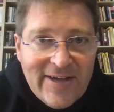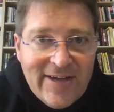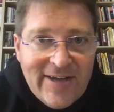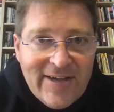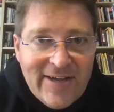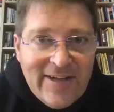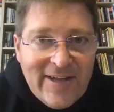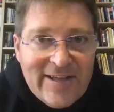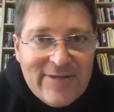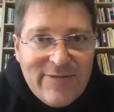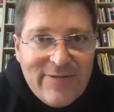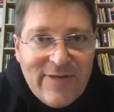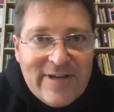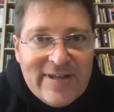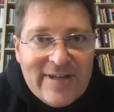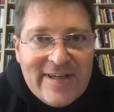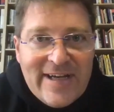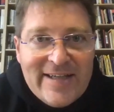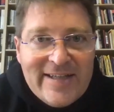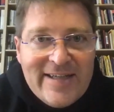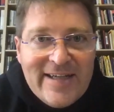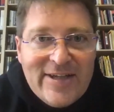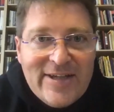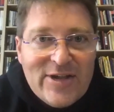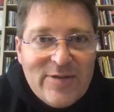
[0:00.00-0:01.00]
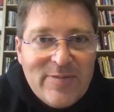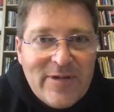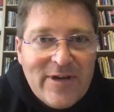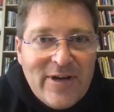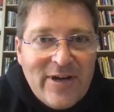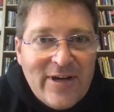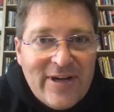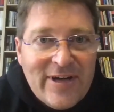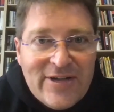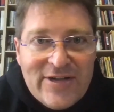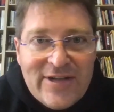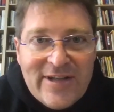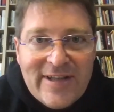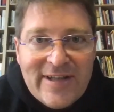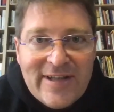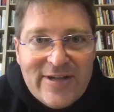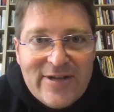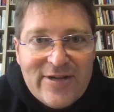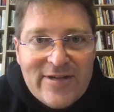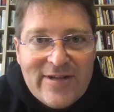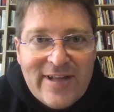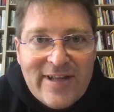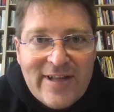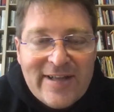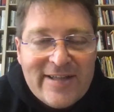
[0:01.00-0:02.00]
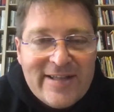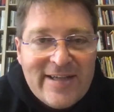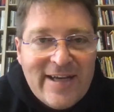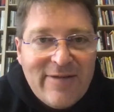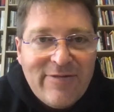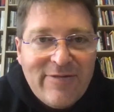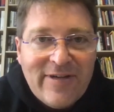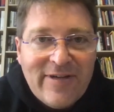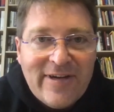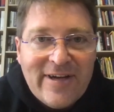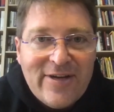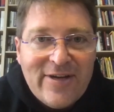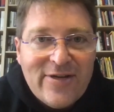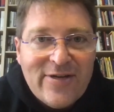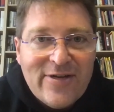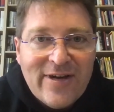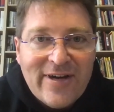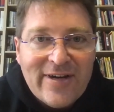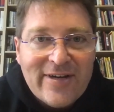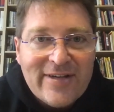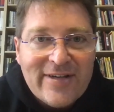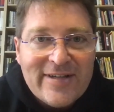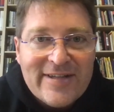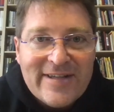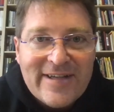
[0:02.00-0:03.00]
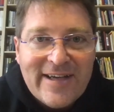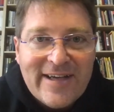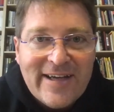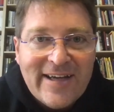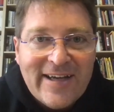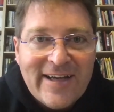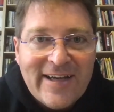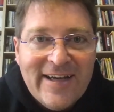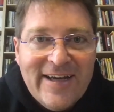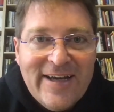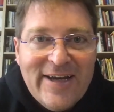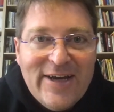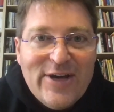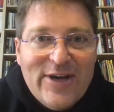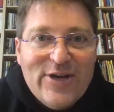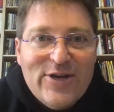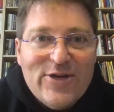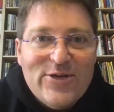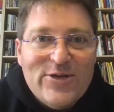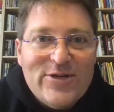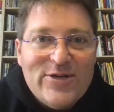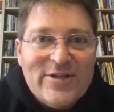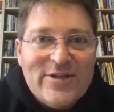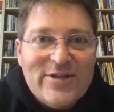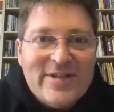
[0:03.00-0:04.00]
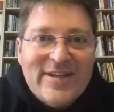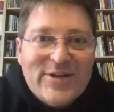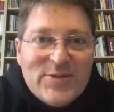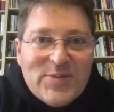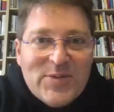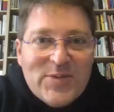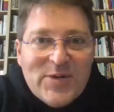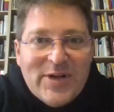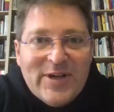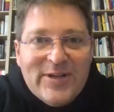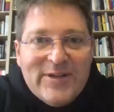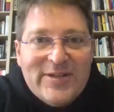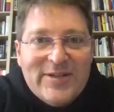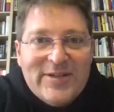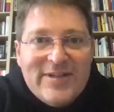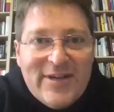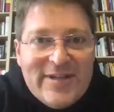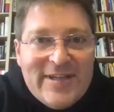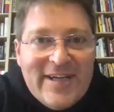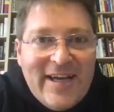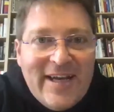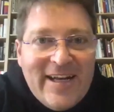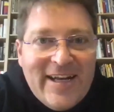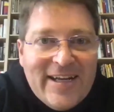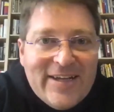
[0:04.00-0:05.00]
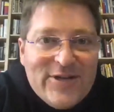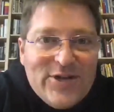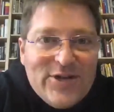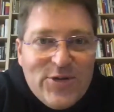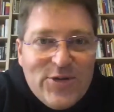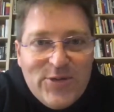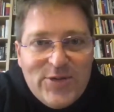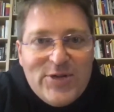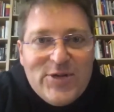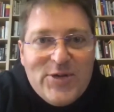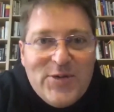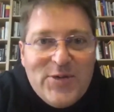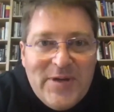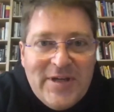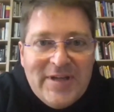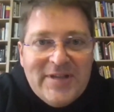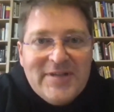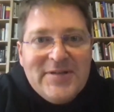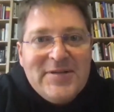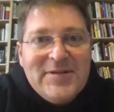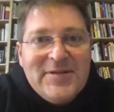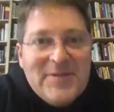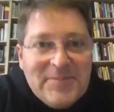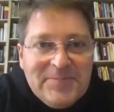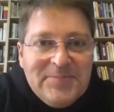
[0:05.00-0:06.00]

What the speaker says: There's fantastic terminology that Stephán and Jörg use in this world. So tell us, short squeeze.